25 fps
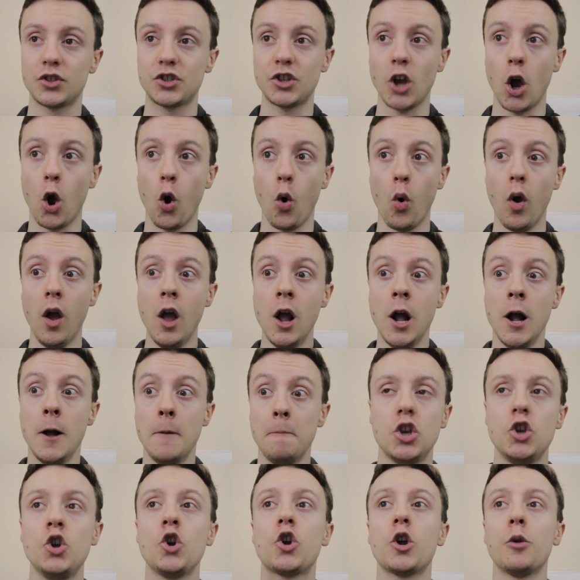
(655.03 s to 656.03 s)
So
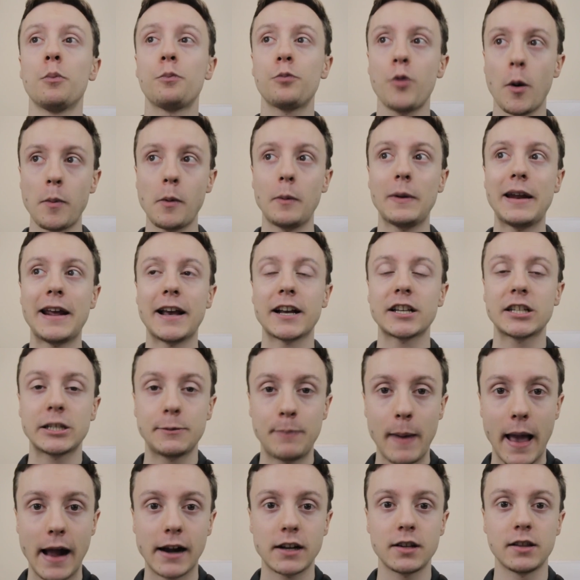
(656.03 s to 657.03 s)
you can probably
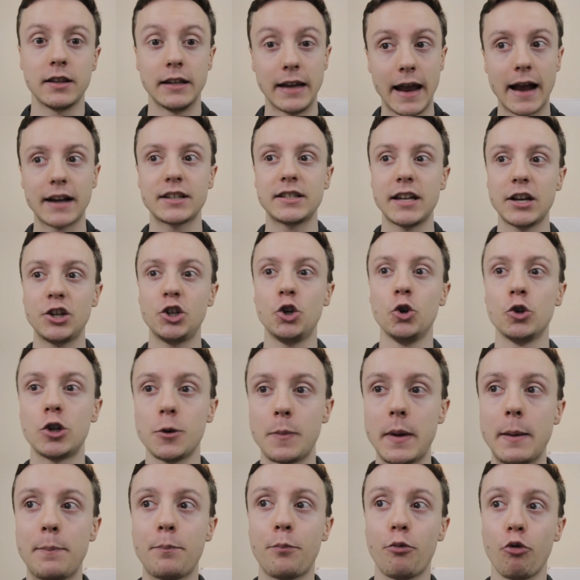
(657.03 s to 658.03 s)
expect the next issue
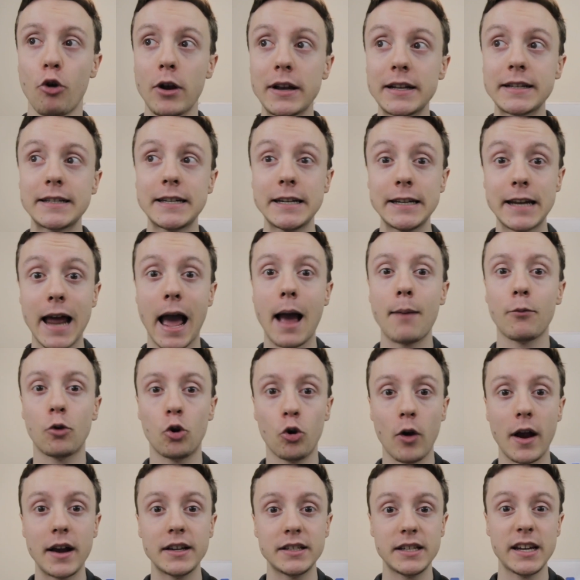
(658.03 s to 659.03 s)
to be pretty damn
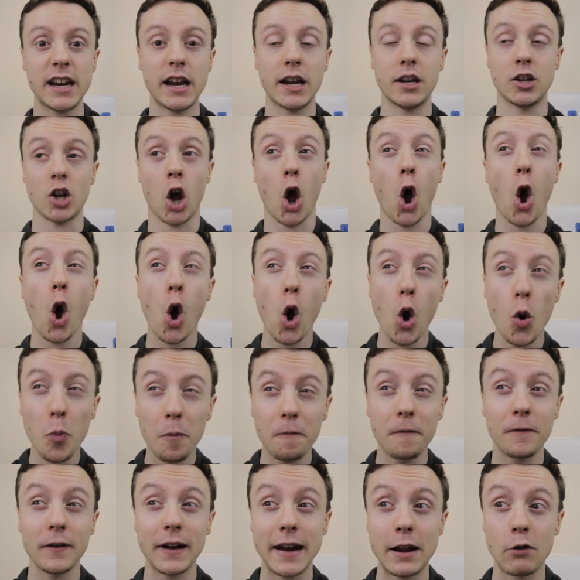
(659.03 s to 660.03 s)
crazy and
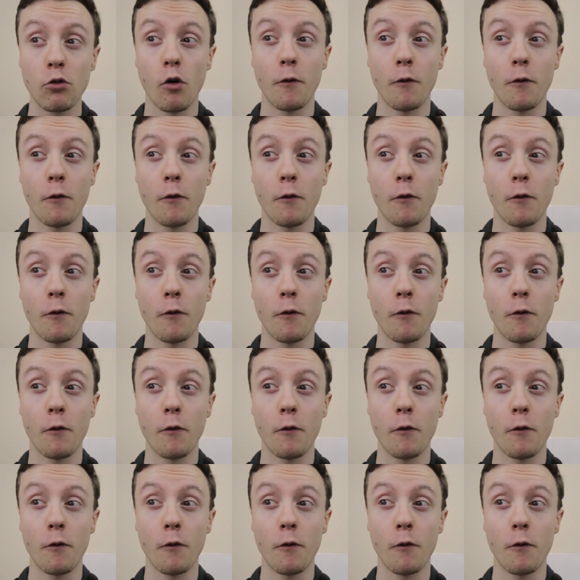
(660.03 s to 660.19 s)
hopefully